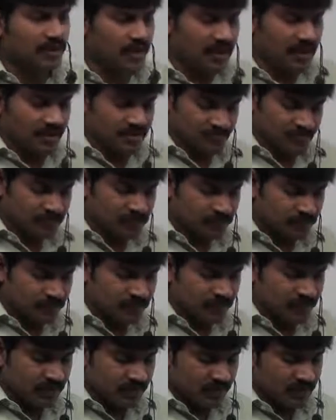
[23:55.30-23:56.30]
right?
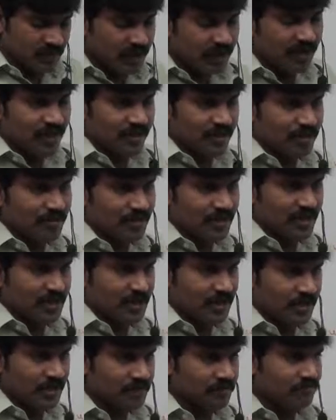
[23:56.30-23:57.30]
Then
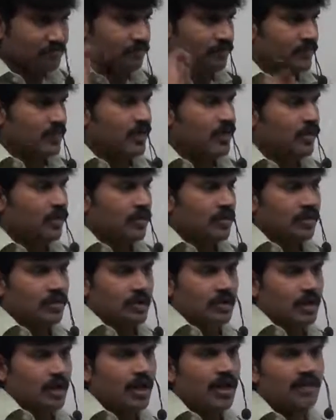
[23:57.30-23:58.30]
automatically,
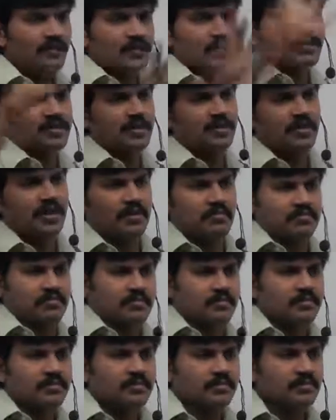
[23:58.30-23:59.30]
after some time,
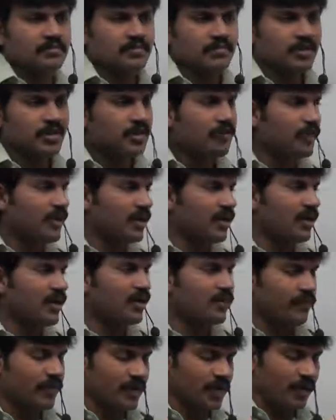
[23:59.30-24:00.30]
your
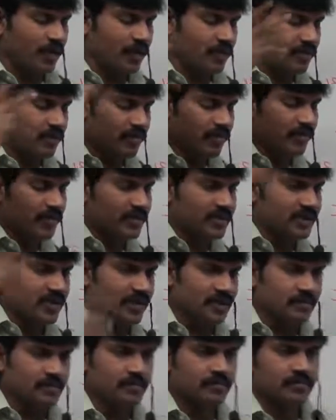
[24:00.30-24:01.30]
grandpa called once
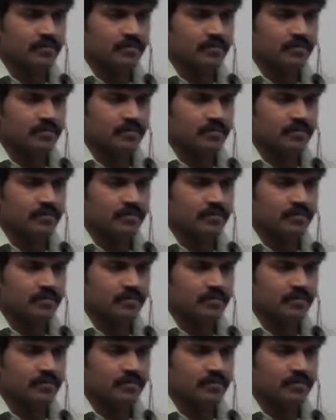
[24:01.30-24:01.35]
again.